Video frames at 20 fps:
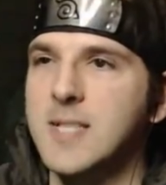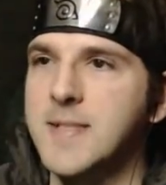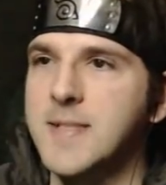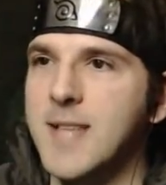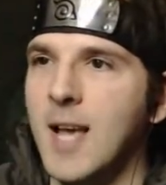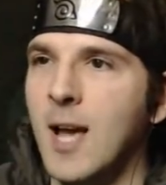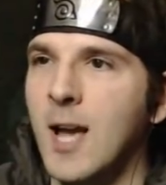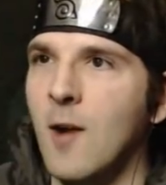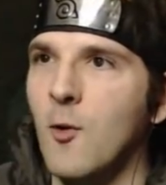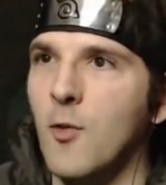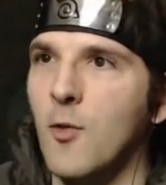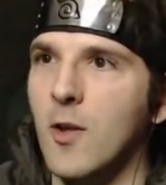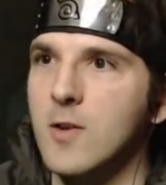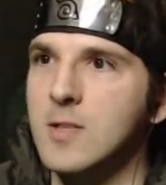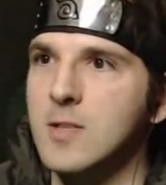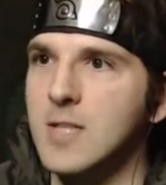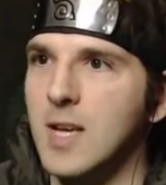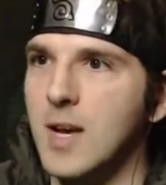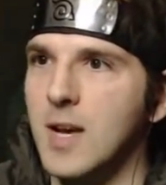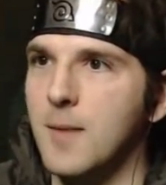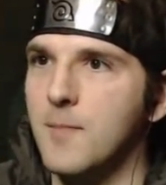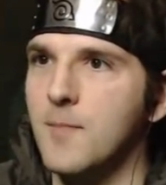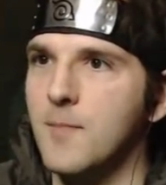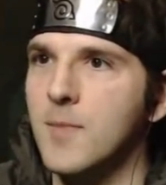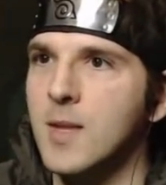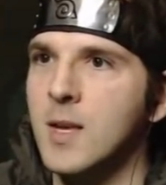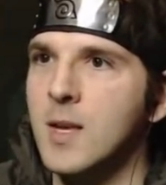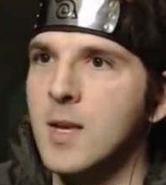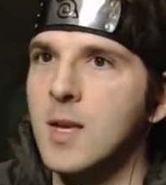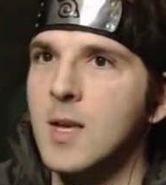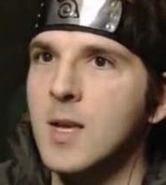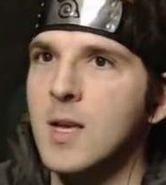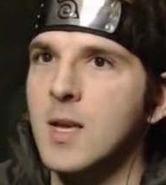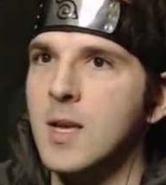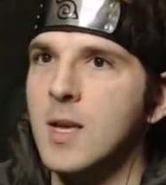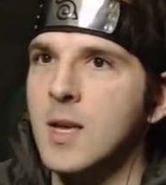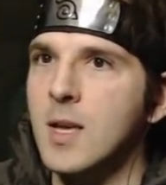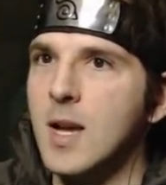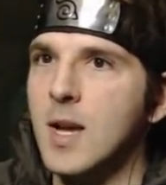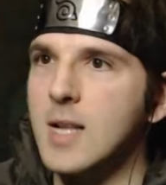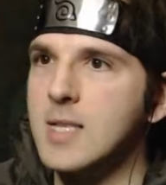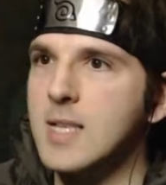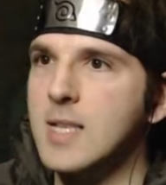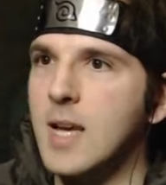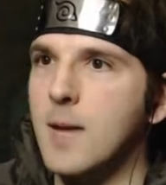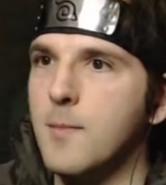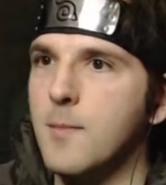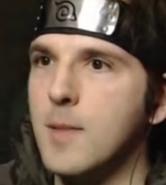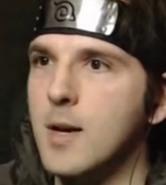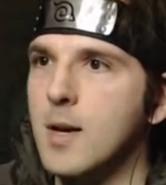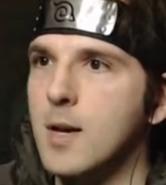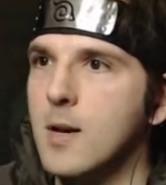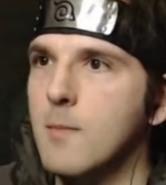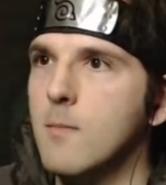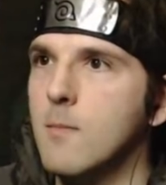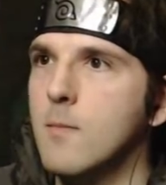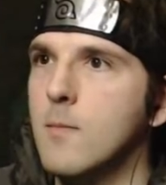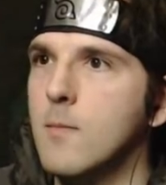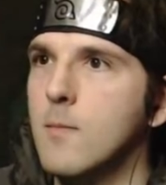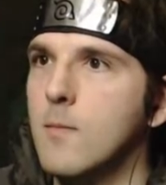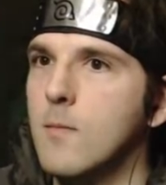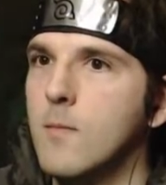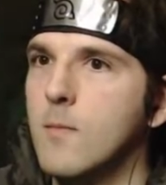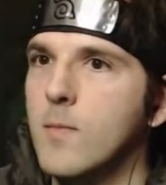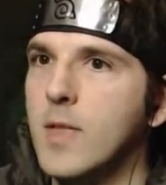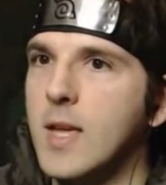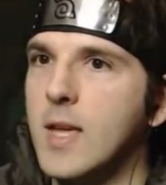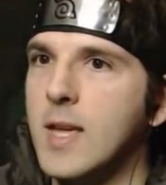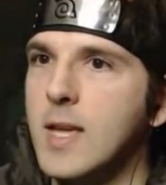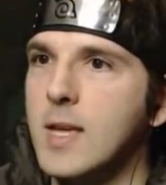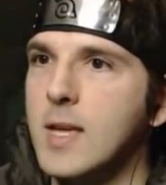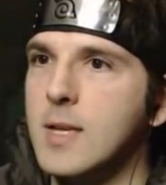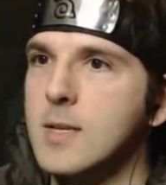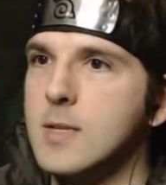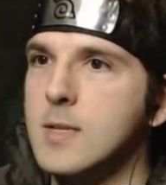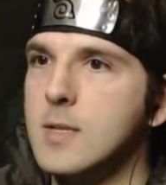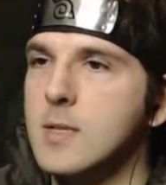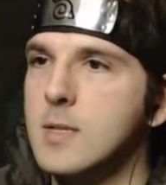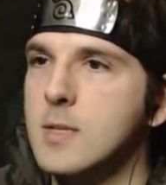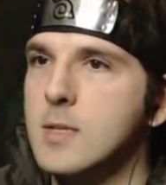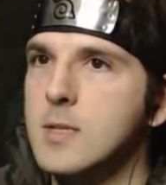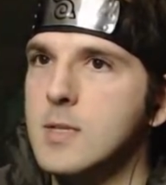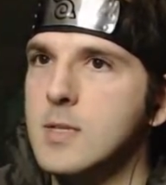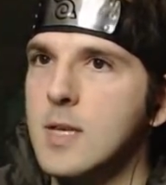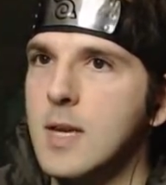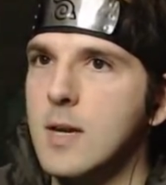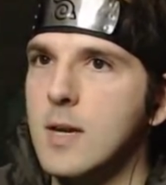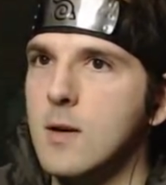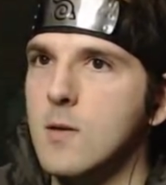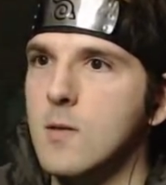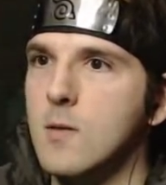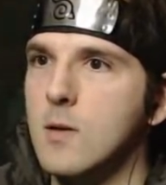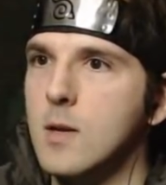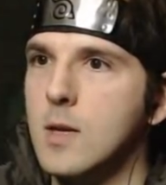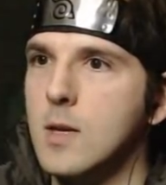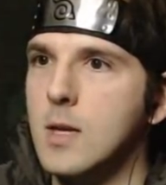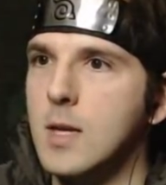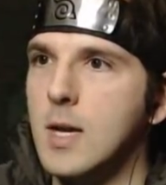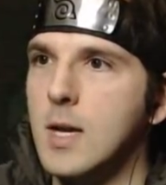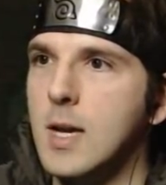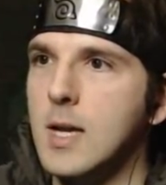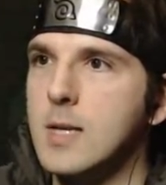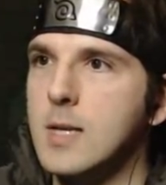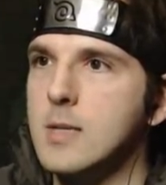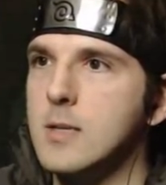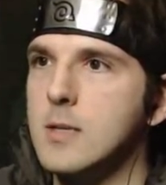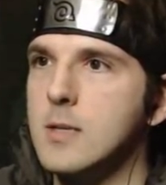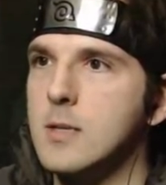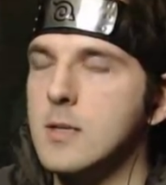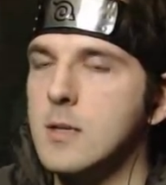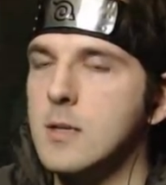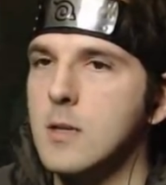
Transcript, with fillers: sell those um goddamn um, these. Sell. Yes.